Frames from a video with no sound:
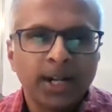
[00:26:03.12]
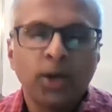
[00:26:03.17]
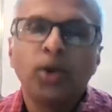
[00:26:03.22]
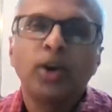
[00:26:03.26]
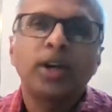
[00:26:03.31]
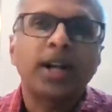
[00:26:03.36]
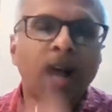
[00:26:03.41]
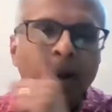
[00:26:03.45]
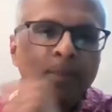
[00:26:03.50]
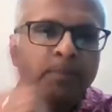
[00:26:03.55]

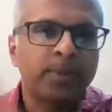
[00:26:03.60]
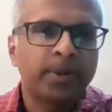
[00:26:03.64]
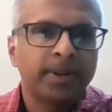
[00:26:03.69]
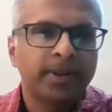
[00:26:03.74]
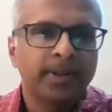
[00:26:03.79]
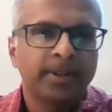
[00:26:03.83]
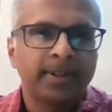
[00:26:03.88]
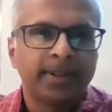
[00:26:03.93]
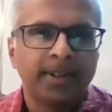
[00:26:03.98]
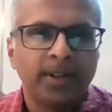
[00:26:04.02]
look up,
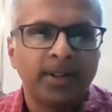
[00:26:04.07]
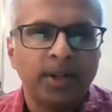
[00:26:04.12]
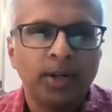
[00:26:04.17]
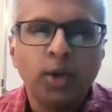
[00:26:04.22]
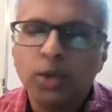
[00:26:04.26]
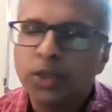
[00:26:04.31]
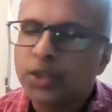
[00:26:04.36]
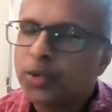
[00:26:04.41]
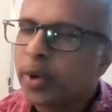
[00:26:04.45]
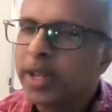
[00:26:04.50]

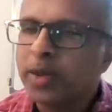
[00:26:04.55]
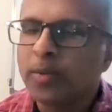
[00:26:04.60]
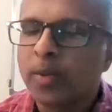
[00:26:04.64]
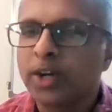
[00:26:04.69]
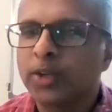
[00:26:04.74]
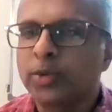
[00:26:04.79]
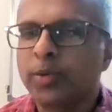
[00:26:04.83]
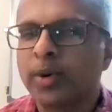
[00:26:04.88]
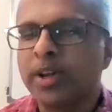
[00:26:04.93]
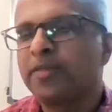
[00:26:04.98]
Luke
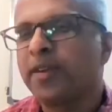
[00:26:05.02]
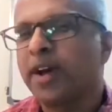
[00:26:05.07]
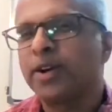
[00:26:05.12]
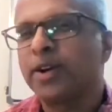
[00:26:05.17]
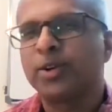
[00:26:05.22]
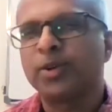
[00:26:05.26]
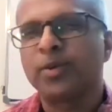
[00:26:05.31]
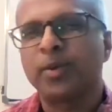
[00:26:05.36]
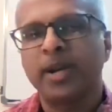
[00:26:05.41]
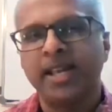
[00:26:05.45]
21,
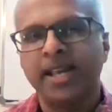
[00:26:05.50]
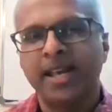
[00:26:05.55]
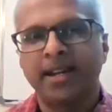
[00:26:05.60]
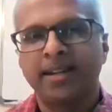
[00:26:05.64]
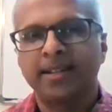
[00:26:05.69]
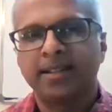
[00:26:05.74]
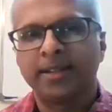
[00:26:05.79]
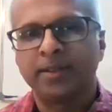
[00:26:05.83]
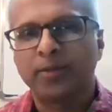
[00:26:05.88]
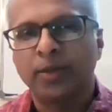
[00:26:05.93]
25 to
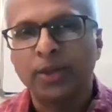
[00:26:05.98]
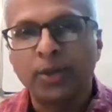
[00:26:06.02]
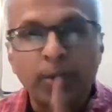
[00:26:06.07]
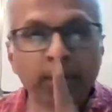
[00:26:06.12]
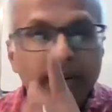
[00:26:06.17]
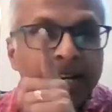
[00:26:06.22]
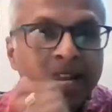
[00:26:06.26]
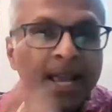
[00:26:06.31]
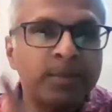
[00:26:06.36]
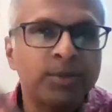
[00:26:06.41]
28, for your
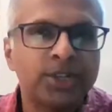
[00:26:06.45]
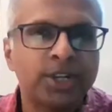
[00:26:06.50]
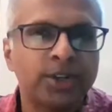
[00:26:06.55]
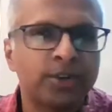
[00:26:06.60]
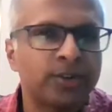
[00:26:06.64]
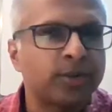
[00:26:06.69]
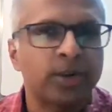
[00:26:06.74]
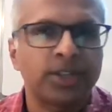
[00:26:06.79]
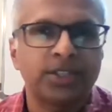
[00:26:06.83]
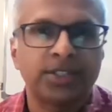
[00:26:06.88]

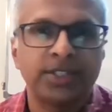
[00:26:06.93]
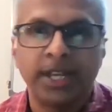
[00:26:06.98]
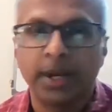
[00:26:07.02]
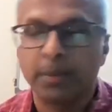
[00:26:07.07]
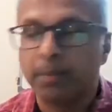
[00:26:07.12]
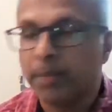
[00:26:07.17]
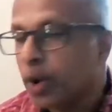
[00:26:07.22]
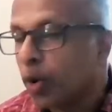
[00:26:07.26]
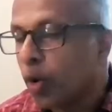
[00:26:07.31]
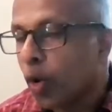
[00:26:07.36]
redemption draws
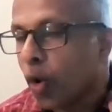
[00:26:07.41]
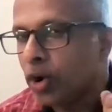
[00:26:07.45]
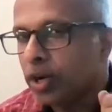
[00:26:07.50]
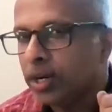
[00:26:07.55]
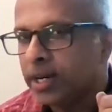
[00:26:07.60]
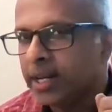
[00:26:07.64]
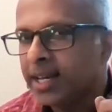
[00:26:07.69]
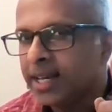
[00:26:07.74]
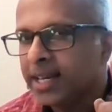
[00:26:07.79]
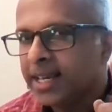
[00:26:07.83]
near.
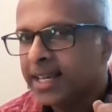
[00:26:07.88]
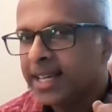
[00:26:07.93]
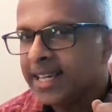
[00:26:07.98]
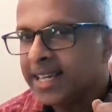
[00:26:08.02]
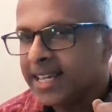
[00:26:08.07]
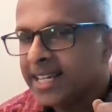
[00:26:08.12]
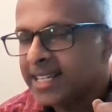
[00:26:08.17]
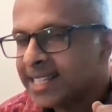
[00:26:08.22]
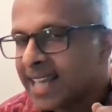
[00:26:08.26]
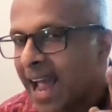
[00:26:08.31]
Behold,
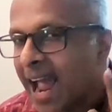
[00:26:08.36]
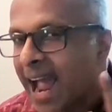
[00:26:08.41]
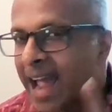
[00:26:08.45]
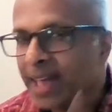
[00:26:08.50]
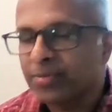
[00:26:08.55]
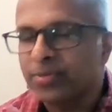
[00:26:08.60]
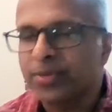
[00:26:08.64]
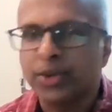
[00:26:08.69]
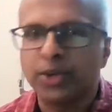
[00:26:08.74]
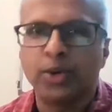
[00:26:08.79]
he's
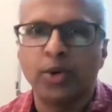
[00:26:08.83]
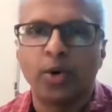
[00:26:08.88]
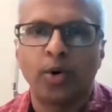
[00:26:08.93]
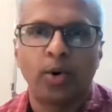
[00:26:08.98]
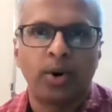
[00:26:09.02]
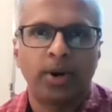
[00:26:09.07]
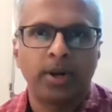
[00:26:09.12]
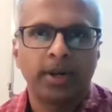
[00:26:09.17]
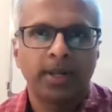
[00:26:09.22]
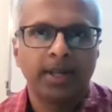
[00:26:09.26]
at the
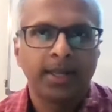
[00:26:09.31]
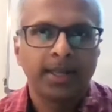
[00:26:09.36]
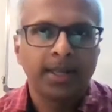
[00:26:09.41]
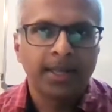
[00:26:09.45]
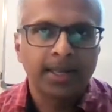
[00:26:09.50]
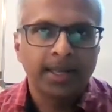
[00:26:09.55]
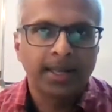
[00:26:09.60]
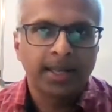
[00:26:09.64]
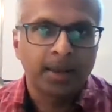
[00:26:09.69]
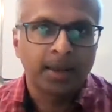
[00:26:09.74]
door.
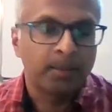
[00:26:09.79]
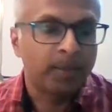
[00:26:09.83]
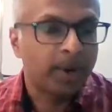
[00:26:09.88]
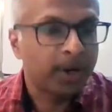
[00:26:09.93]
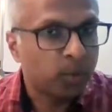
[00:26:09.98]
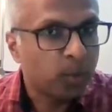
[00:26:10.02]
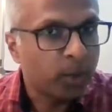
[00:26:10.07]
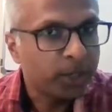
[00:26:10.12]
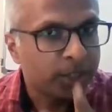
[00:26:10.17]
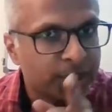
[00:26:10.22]

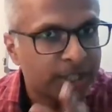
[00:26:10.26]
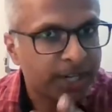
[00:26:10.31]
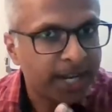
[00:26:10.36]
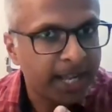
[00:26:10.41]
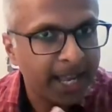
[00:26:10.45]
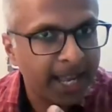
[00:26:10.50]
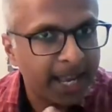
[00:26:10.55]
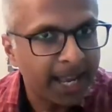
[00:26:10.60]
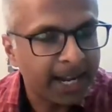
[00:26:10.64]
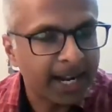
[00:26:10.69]
But which
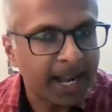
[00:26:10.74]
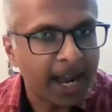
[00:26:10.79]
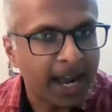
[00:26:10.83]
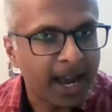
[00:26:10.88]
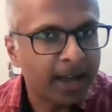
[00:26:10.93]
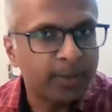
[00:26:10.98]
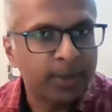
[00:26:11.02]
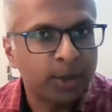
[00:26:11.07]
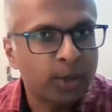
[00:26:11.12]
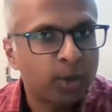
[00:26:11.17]
day and
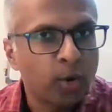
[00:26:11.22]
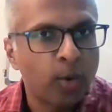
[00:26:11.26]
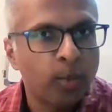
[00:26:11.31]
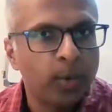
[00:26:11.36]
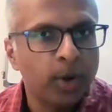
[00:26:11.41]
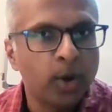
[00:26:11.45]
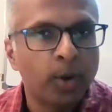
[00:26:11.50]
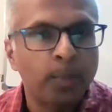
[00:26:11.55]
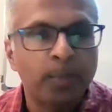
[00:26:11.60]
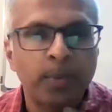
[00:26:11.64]
hour the door
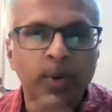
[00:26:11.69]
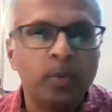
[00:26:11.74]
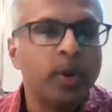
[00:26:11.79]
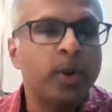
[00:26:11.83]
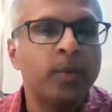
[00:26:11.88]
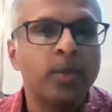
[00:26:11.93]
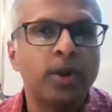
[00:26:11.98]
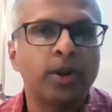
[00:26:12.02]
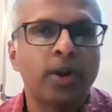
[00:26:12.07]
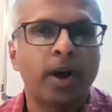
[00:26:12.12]
will open,
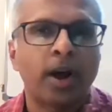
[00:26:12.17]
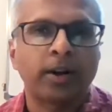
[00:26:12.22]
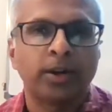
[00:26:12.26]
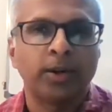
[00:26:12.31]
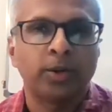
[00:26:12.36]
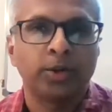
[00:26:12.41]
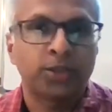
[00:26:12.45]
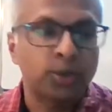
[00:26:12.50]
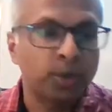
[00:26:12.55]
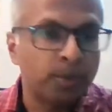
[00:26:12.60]
we will not
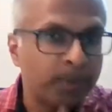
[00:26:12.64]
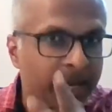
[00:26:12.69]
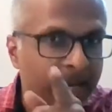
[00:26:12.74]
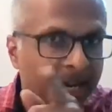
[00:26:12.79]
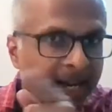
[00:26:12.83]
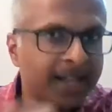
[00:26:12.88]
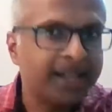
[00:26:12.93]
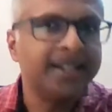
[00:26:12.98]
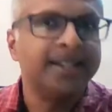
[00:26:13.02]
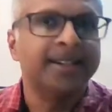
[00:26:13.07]
know. So
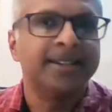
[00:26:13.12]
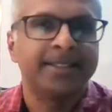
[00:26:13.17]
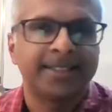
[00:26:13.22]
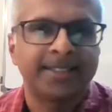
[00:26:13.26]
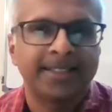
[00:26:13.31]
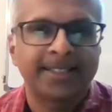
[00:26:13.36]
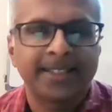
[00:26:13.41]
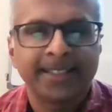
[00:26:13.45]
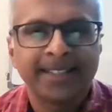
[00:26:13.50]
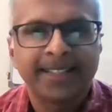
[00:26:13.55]
be
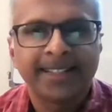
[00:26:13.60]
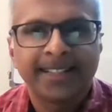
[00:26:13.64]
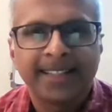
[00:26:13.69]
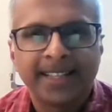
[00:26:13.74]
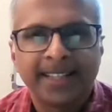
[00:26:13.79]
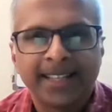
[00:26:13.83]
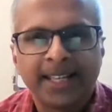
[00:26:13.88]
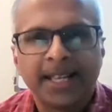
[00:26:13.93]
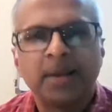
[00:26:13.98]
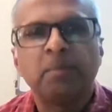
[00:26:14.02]
alert,
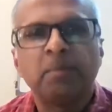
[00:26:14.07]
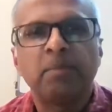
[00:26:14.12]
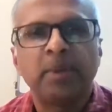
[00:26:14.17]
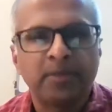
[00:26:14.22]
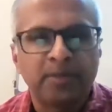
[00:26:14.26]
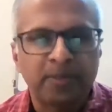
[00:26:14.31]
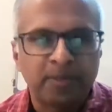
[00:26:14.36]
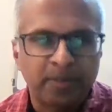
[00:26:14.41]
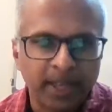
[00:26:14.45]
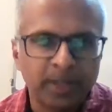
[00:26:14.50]

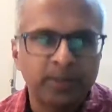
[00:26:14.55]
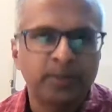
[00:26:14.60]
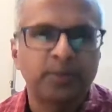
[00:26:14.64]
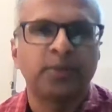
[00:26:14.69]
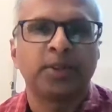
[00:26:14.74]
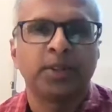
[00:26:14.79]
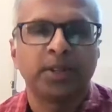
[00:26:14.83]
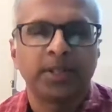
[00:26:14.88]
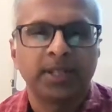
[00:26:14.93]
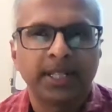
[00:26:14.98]
be
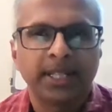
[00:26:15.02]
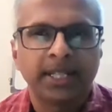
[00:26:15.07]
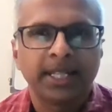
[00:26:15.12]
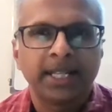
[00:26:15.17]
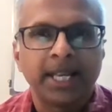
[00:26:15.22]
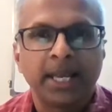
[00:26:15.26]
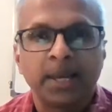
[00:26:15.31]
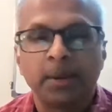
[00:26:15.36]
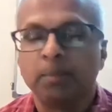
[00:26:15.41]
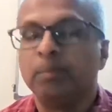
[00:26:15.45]
faithful,
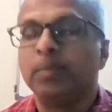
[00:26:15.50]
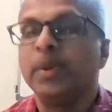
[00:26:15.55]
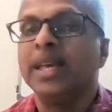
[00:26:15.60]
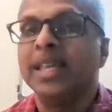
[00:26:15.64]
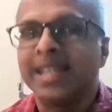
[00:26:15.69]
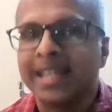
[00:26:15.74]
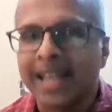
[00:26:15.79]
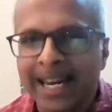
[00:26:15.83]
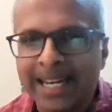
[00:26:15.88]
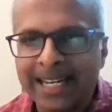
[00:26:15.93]

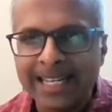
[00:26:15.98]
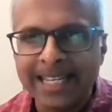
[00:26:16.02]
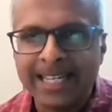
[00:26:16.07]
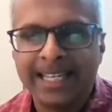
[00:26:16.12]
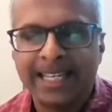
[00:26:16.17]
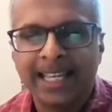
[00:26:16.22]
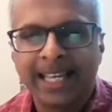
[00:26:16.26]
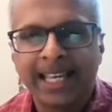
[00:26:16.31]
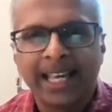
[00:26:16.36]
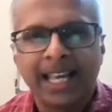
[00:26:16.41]
be
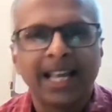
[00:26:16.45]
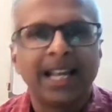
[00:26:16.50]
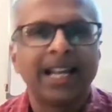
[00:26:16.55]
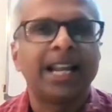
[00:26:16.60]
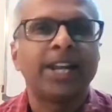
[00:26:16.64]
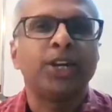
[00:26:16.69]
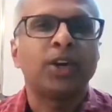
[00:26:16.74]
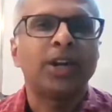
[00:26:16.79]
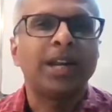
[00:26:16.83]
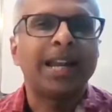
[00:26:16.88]
ready.
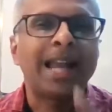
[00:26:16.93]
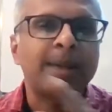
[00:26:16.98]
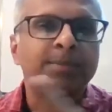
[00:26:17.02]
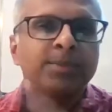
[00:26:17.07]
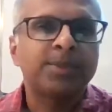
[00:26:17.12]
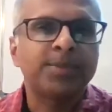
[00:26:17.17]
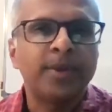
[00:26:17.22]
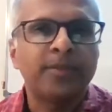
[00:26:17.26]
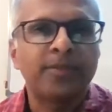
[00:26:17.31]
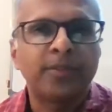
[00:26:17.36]
Let your
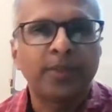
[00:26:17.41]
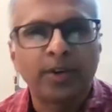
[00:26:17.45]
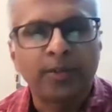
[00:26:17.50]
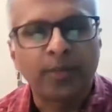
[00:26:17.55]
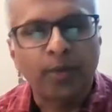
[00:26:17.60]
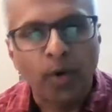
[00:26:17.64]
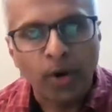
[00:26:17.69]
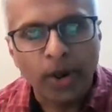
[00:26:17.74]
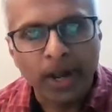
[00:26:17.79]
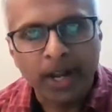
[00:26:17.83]
lamps be full
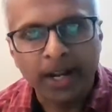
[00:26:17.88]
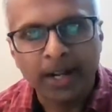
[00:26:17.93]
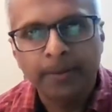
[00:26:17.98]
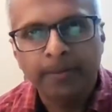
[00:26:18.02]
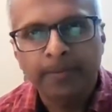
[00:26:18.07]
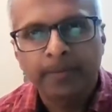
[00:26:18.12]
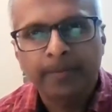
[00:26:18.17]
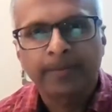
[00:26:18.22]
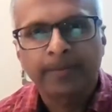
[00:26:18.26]
of oil.